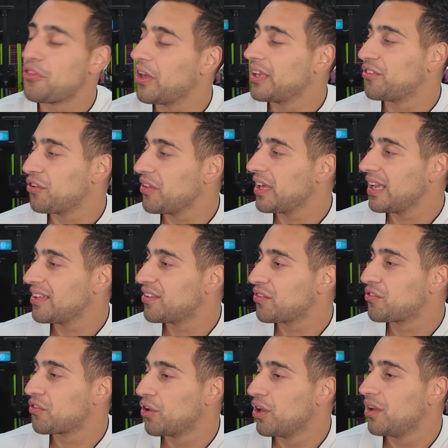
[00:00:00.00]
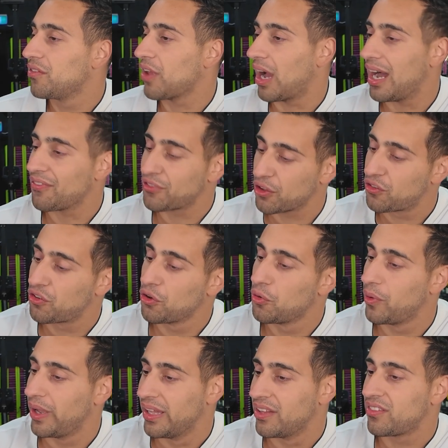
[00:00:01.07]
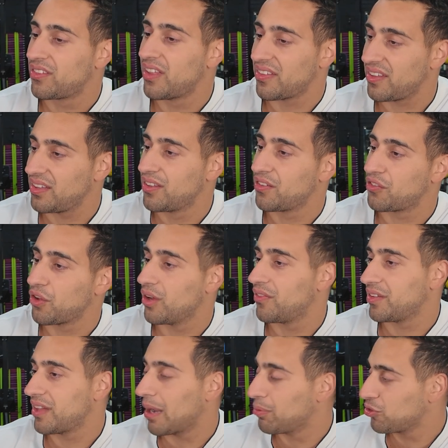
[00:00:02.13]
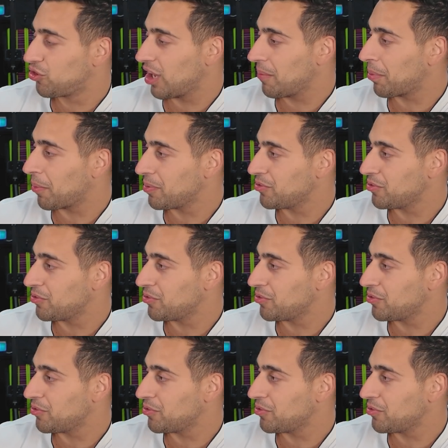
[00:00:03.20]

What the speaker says: Do you think he deserves, after 2 wins, does he deserve a double champ